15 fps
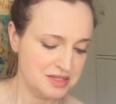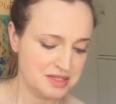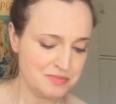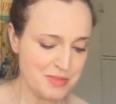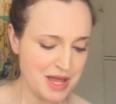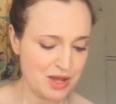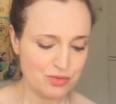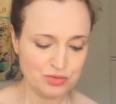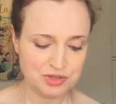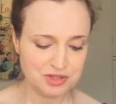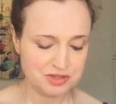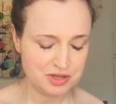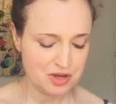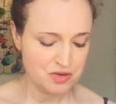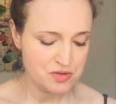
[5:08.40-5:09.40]
smell is
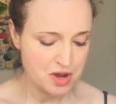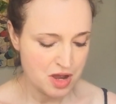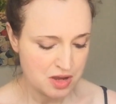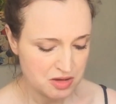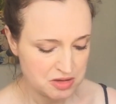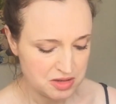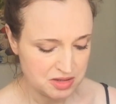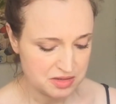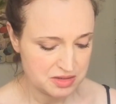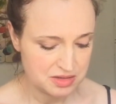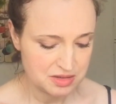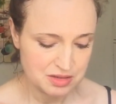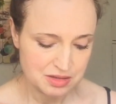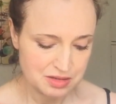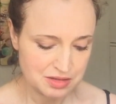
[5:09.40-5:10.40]
so
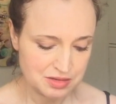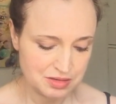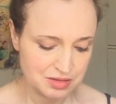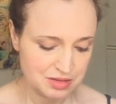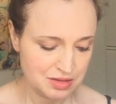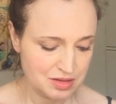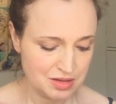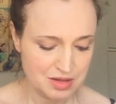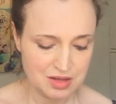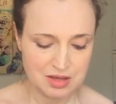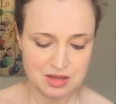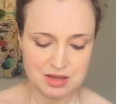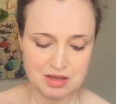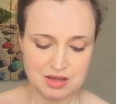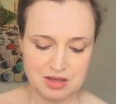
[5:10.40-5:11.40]
nice.
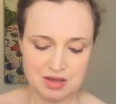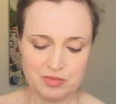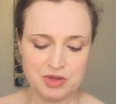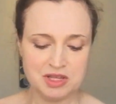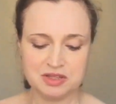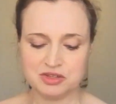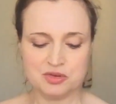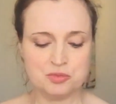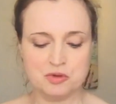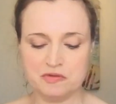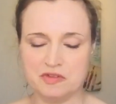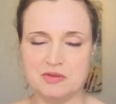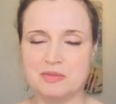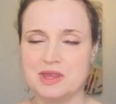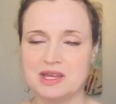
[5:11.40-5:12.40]
I mean, some of
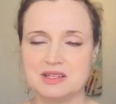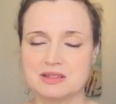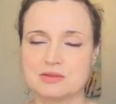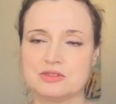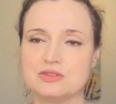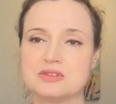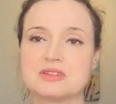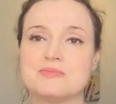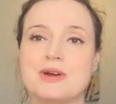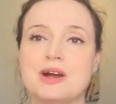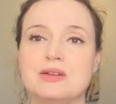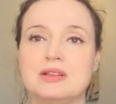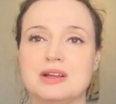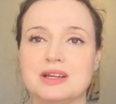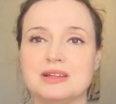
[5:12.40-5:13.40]
them, they just
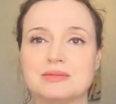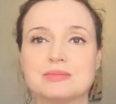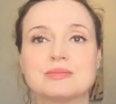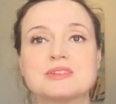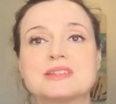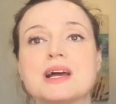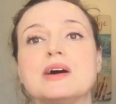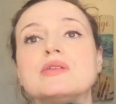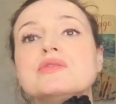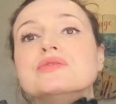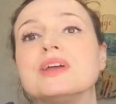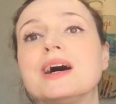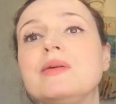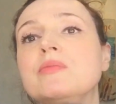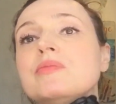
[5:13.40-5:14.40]
smell like
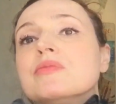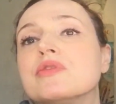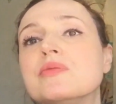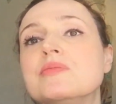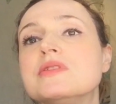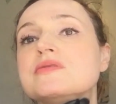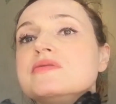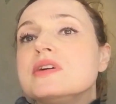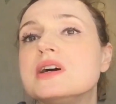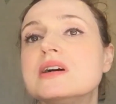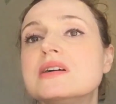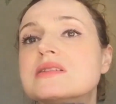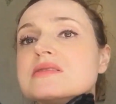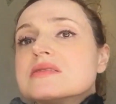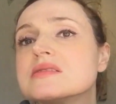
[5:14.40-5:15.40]
self-tan from the
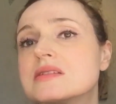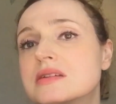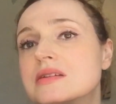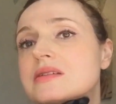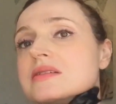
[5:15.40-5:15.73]
first